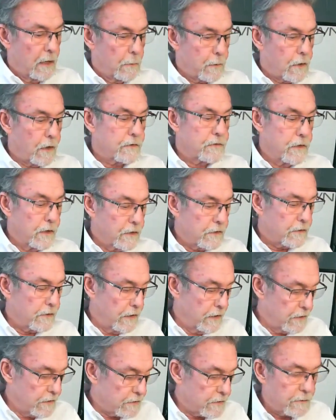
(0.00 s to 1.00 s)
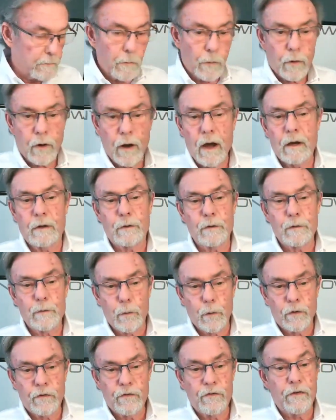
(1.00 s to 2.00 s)
because these these Marauders
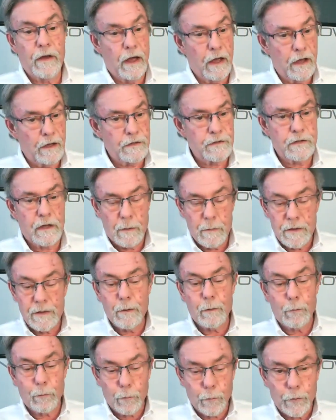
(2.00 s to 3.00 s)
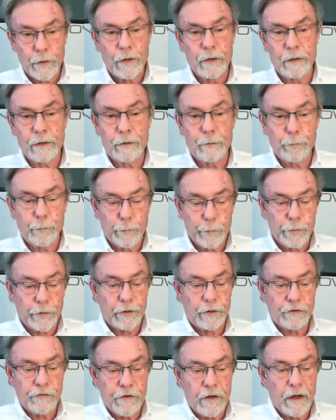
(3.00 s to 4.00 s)
were fast. I mean, they were really,
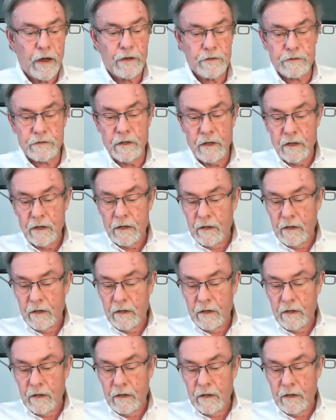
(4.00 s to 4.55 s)
really fast.